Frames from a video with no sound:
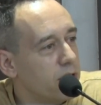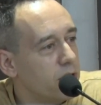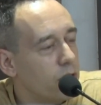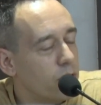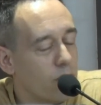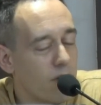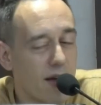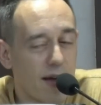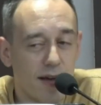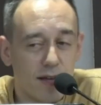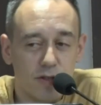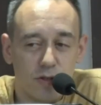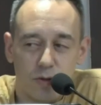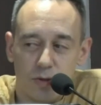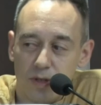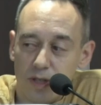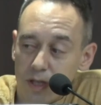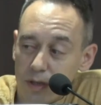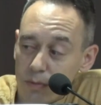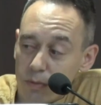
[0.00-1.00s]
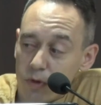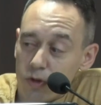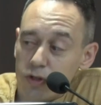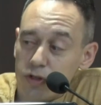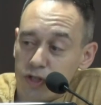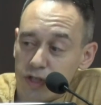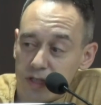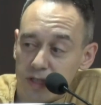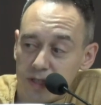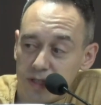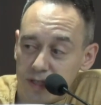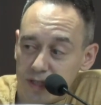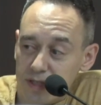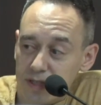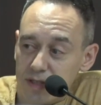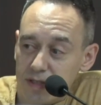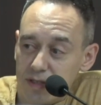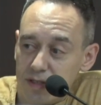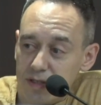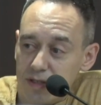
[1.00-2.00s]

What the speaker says: gradually emerges